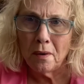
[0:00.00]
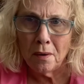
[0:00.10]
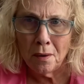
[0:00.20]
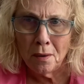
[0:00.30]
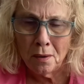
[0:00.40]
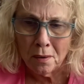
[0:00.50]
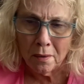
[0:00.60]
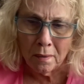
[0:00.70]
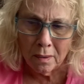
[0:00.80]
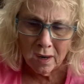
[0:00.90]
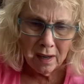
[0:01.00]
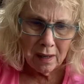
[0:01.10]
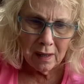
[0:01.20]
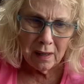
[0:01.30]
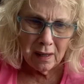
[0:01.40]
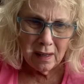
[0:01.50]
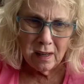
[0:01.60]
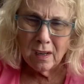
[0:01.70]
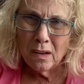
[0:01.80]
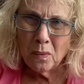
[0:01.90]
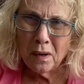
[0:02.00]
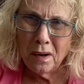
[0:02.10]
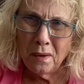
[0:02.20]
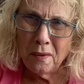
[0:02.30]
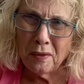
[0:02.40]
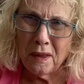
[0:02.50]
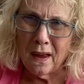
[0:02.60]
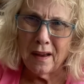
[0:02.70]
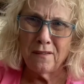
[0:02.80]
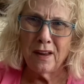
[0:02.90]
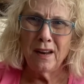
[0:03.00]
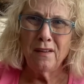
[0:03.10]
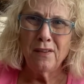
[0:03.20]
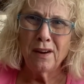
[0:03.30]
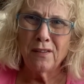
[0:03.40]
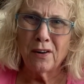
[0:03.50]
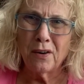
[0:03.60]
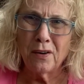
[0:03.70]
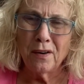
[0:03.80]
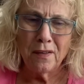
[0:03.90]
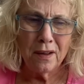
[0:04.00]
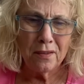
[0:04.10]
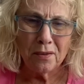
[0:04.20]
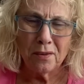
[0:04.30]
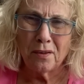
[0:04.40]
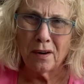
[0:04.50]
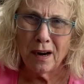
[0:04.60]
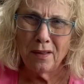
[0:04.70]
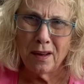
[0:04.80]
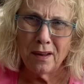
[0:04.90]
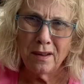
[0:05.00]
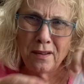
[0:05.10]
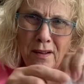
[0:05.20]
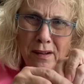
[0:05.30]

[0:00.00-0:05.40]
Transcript: know. What do you think? Have any of you ever heard of this or tried this?